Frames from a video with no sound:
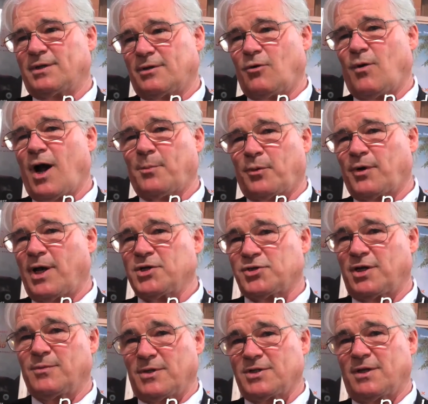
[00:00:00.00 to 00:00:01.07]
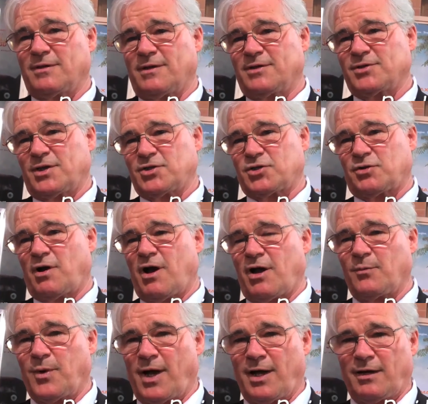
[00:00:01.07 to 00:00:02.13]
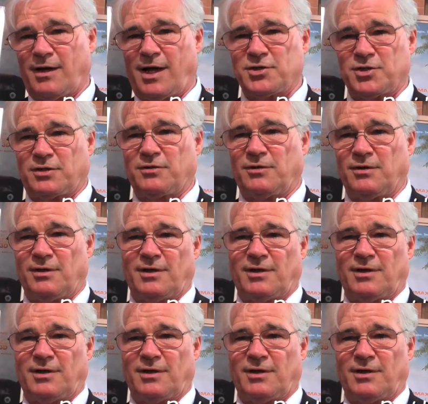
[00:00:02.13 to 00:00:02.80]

cooperation is a strong biological